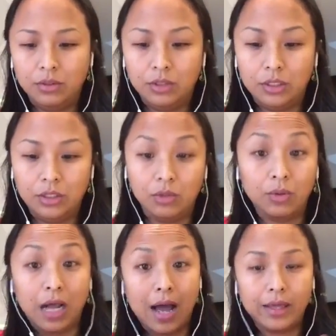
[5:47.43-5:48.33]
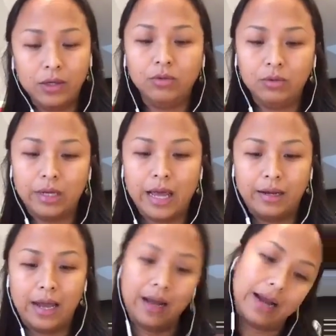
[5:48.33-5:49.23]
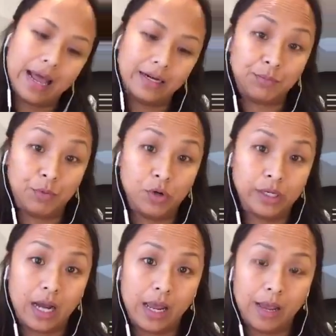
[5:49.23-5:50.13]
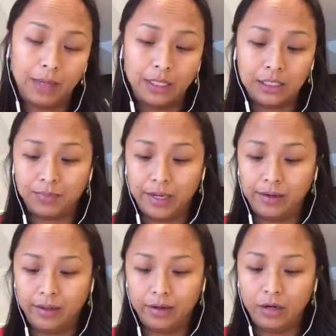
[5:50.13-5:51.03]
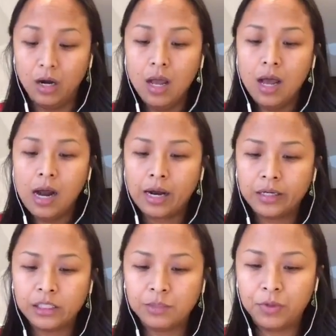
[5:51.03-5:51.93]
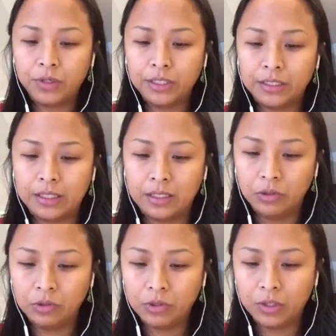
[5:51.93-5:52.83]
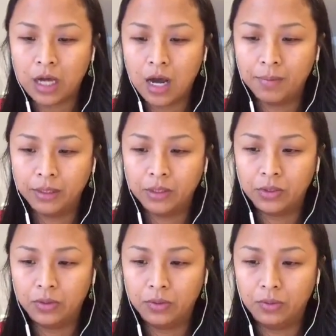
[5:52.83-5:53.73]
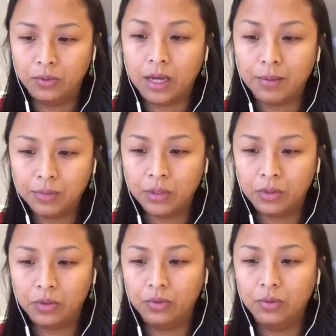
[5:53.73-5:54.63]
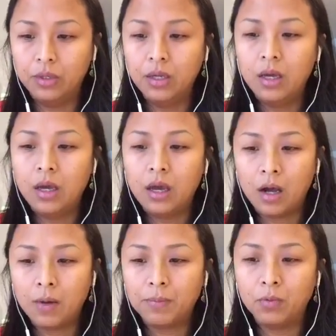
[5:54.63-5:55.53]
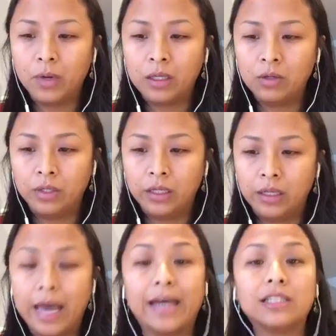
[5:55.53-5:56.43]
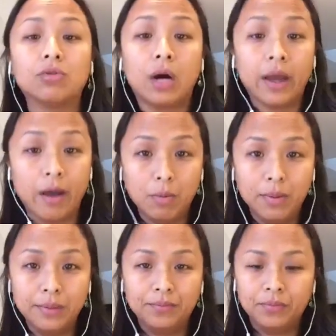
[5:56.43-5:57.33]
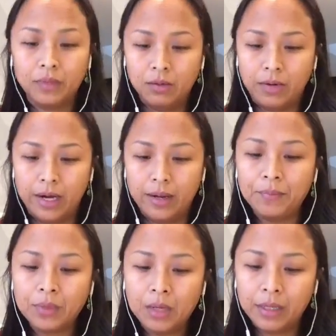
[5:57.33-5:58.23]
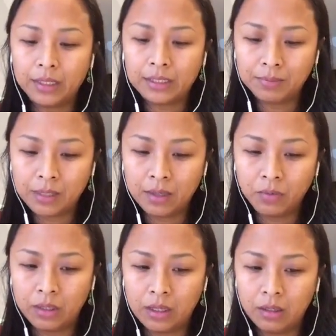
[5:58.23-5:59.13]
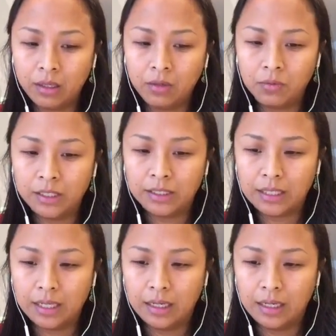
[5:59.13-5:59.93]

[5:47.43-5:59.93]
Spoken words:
just to guide you. That the spirit guide I'm going to explain later. Higher spirits are usually come to you, help you when you need extra help, right? Because sometimes we're dealing with